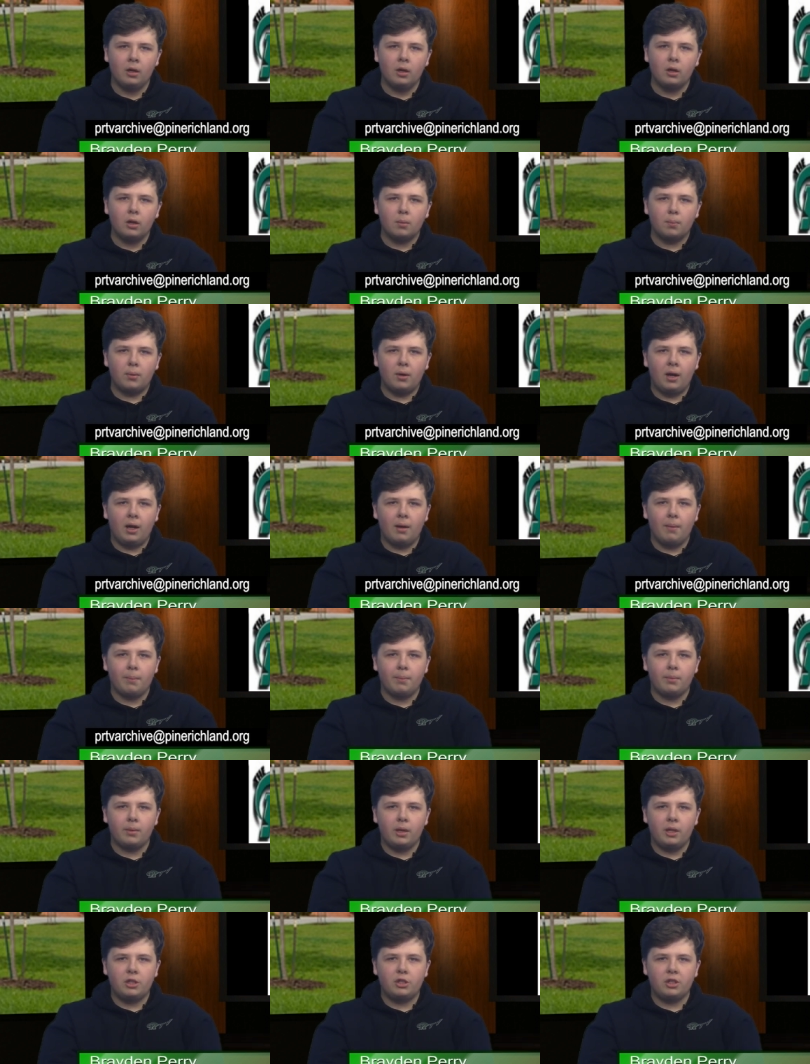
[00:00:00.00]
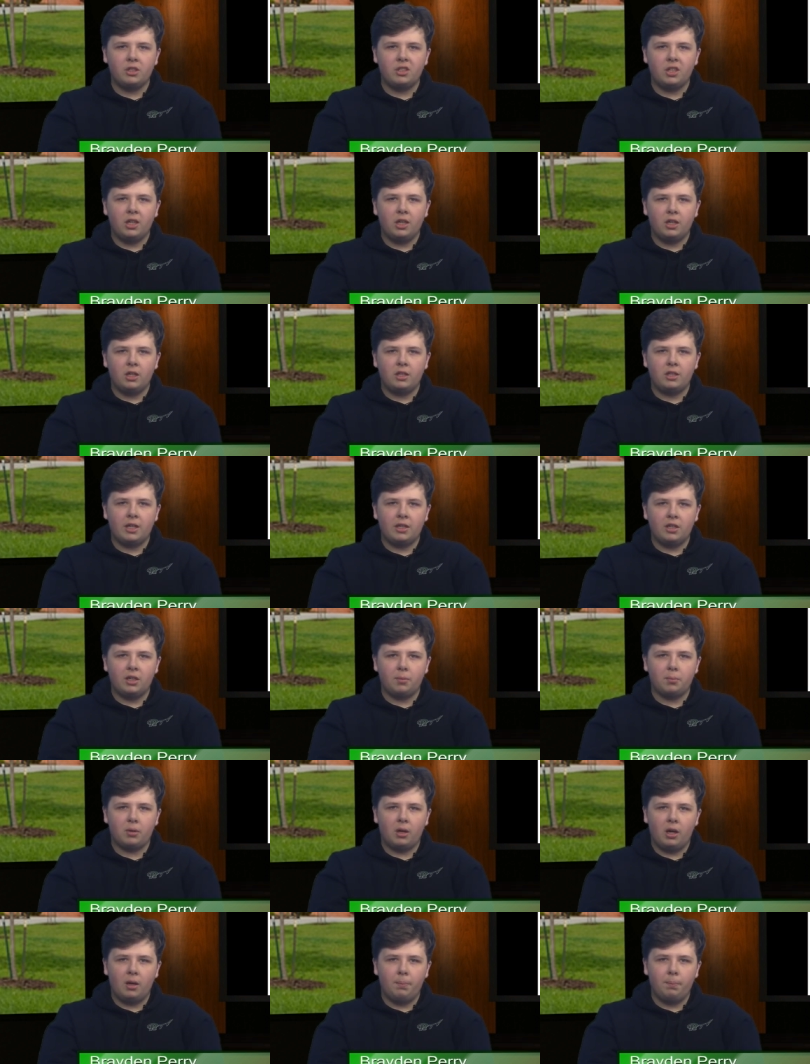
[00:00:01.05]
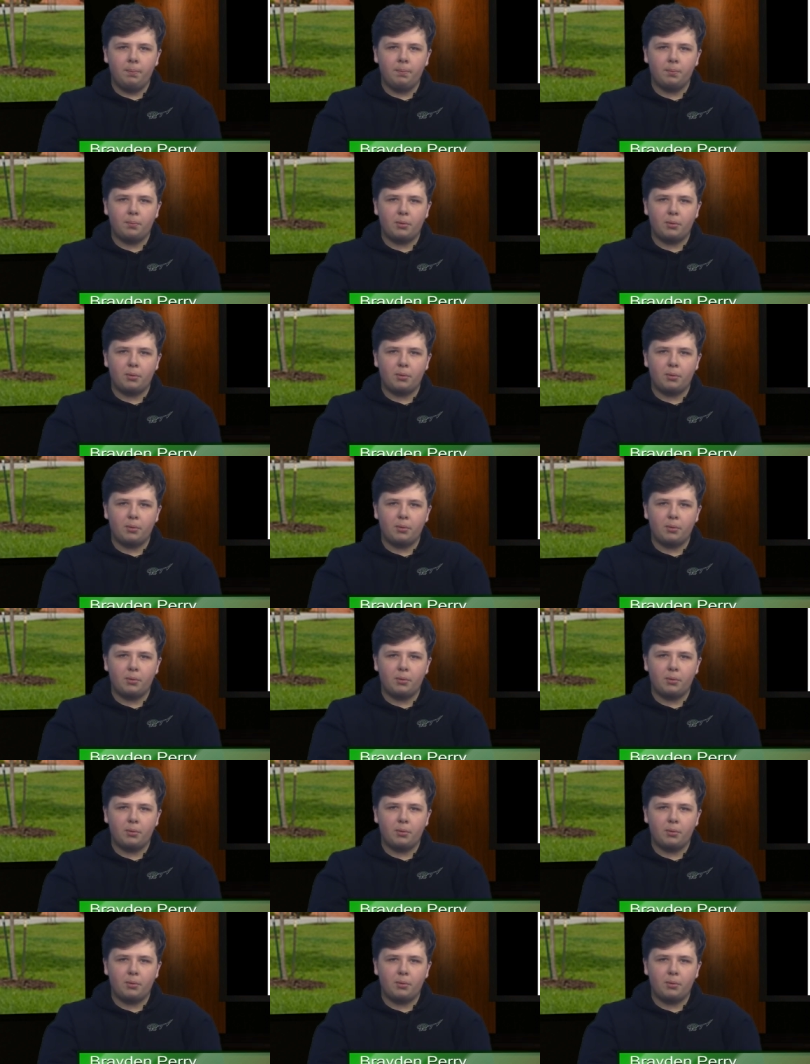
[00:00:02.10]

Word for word: Prom. Interested in attending prom?